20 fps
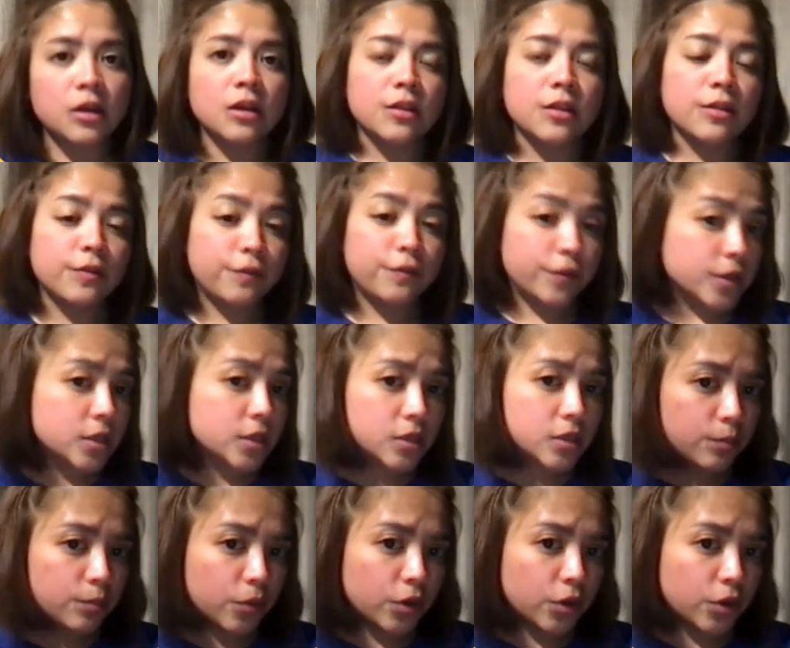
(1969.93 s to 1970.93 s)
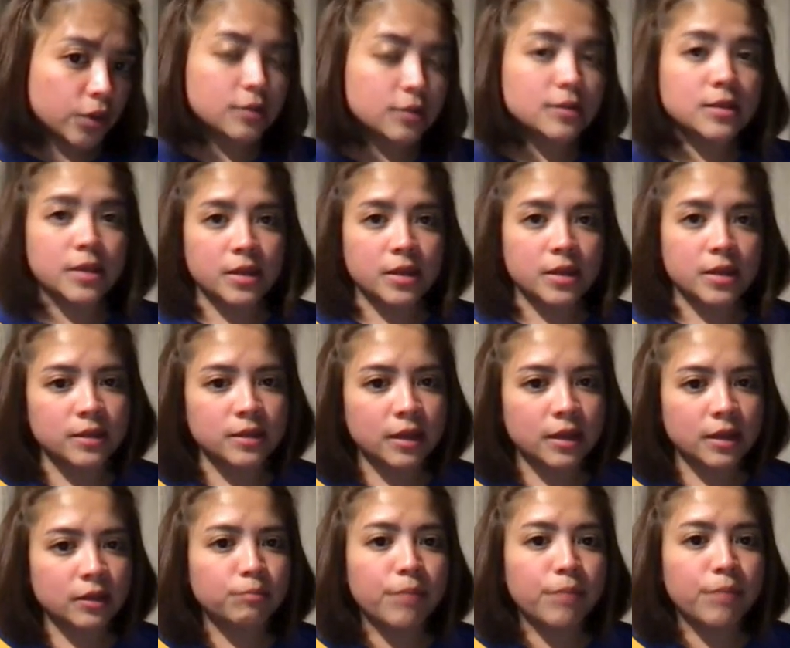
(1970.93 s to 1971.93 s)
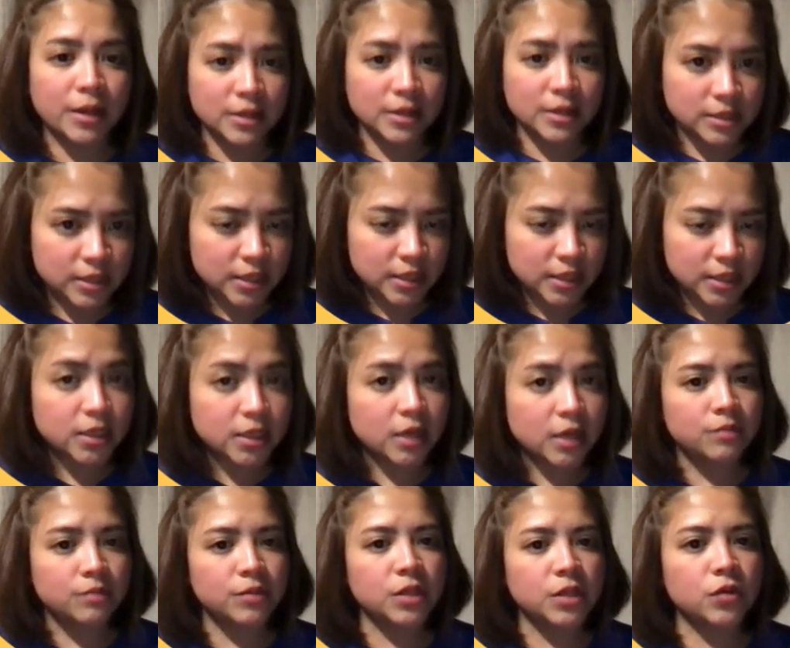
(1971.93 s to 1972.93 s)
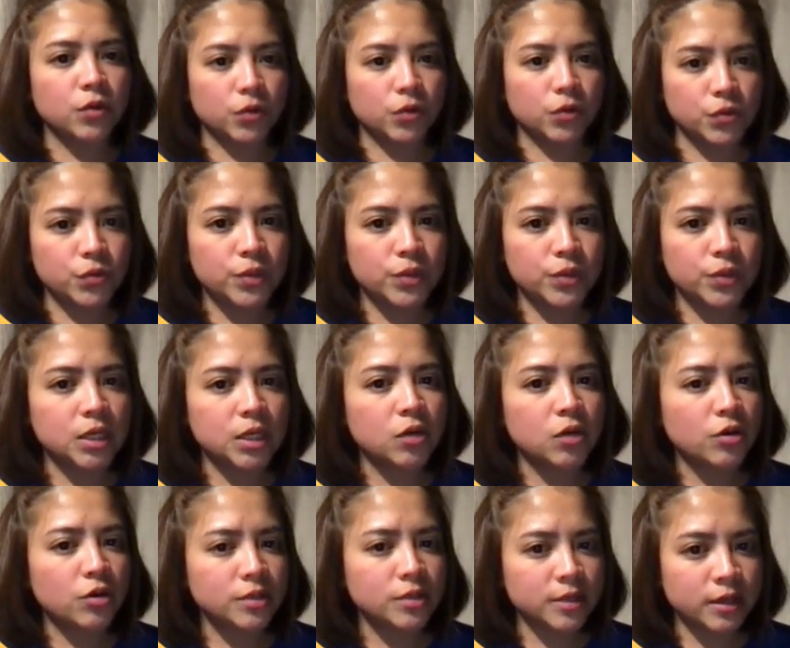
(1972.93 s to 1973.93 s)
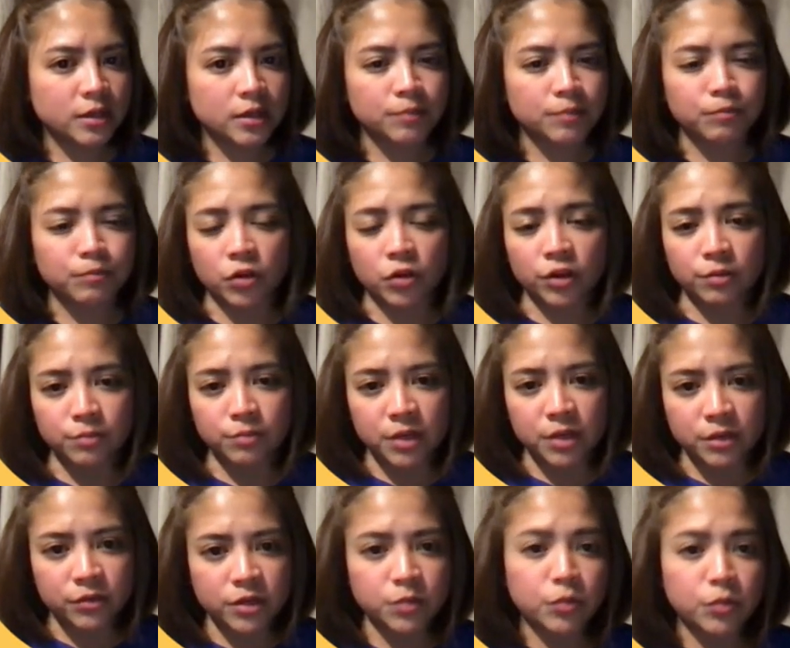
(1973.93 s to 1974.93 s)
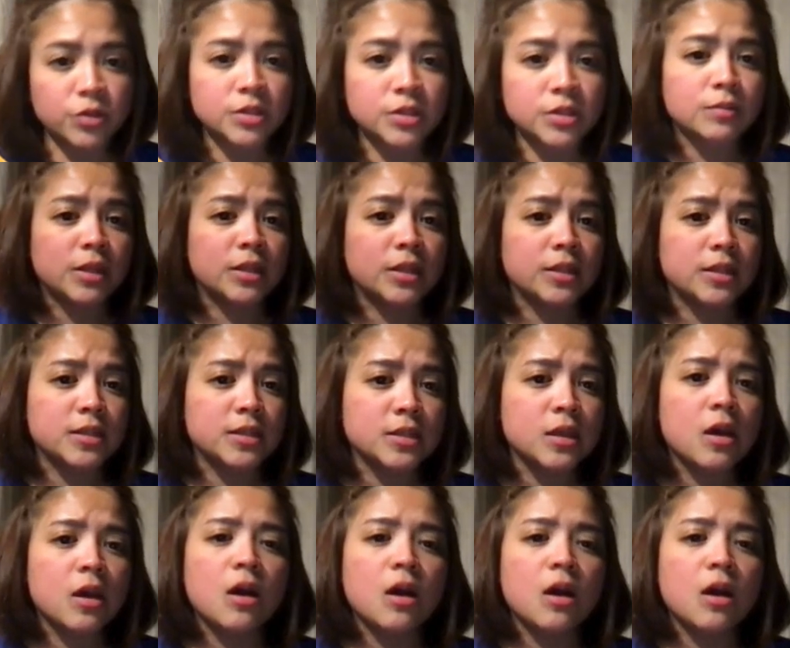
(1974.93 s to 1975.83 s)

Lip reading: The first support says that balancing academic coursework alongside employment responsibilities